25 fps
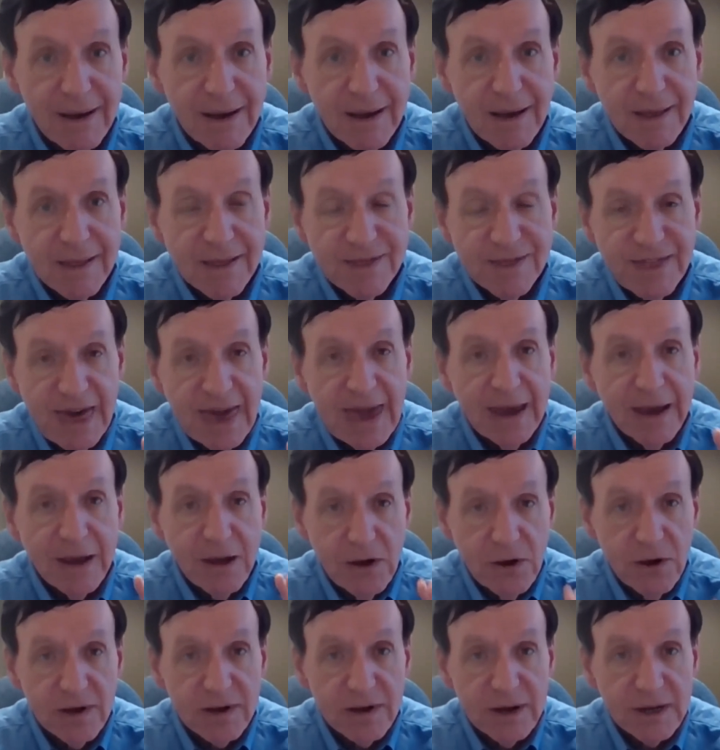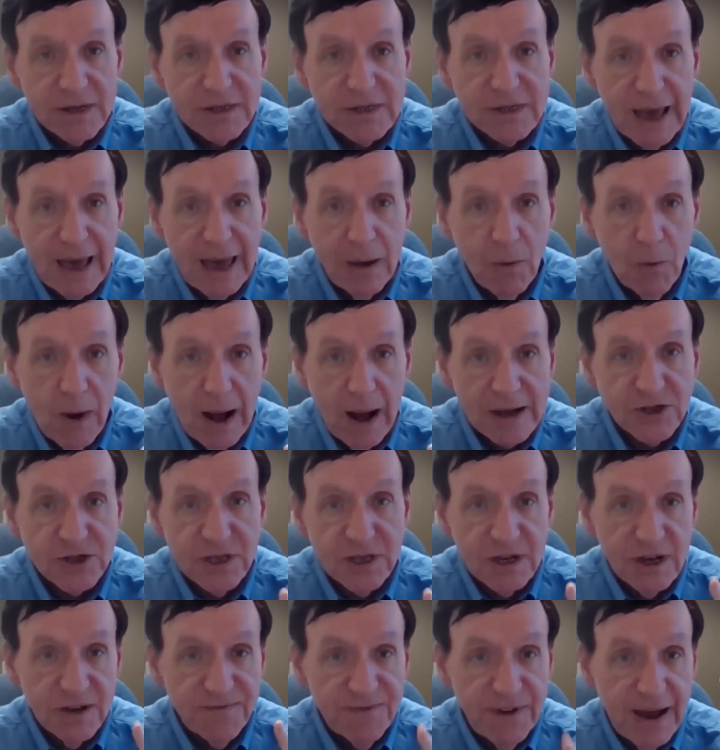thank goodness I watched
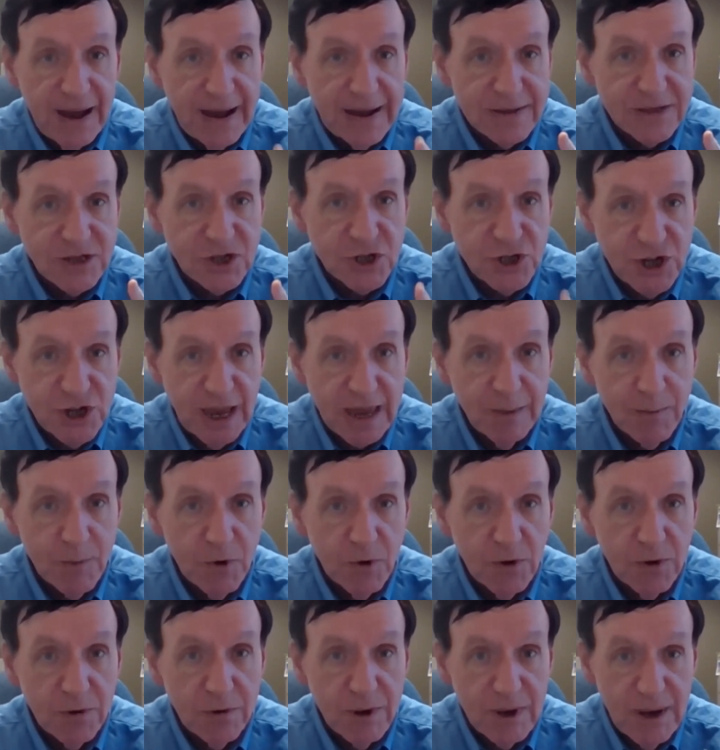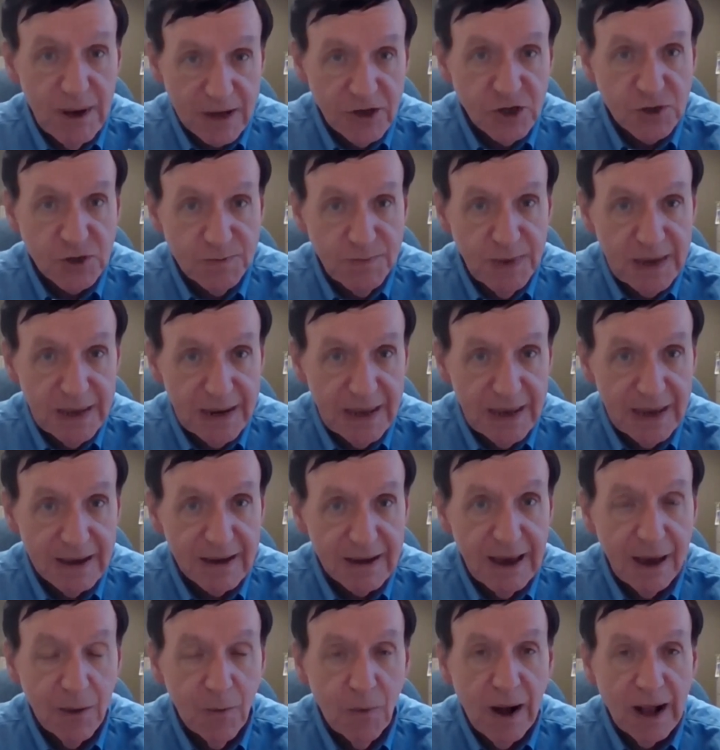the Defiance Chamber lunch meeting.
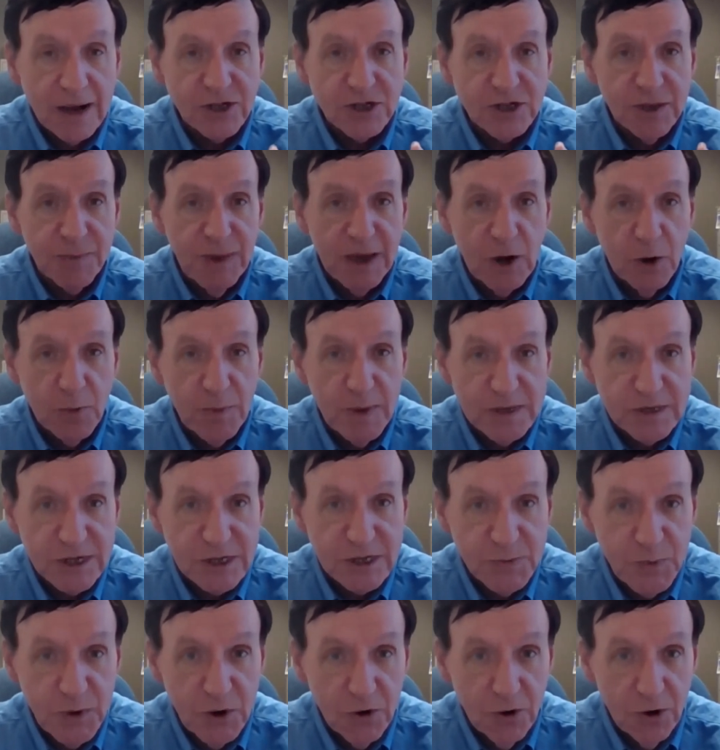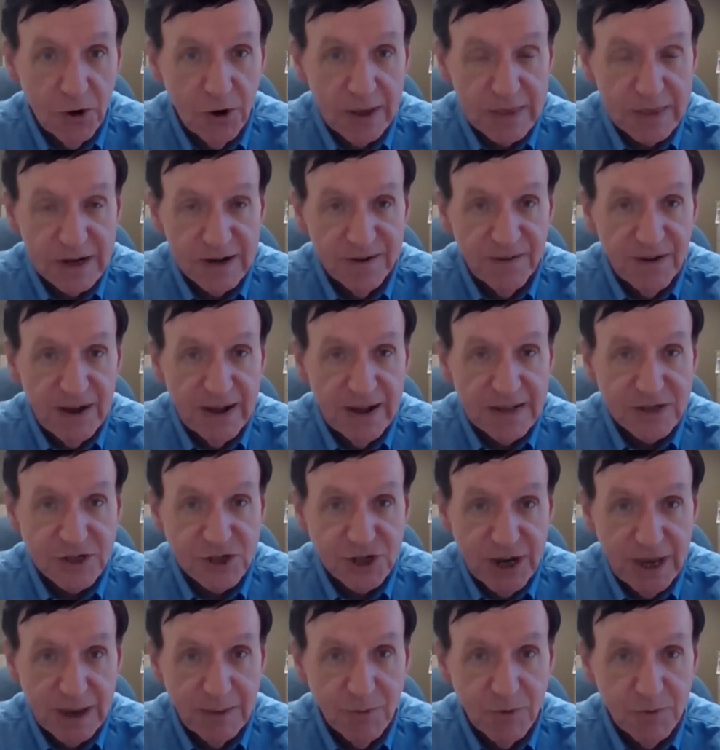I watched the Better Business Bureau on the Defiance
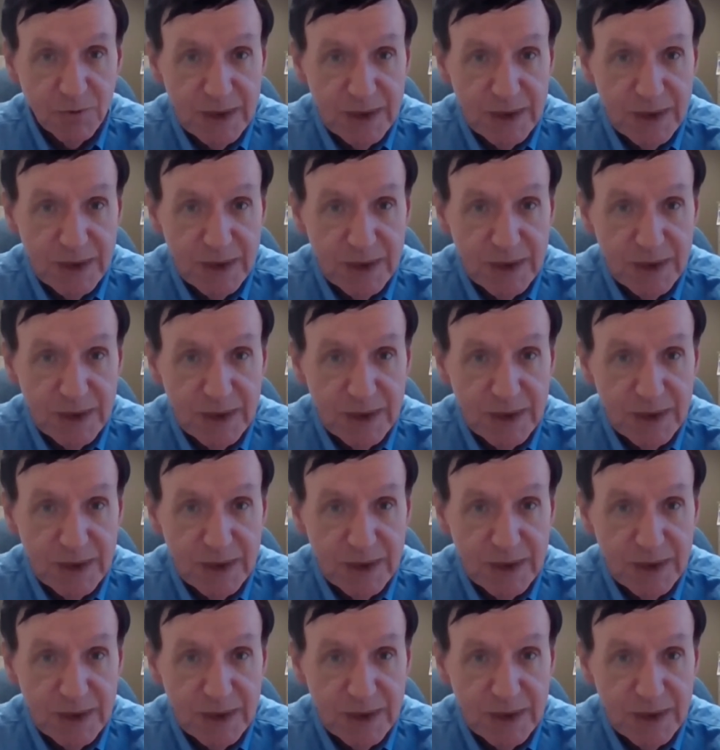Chamber meeting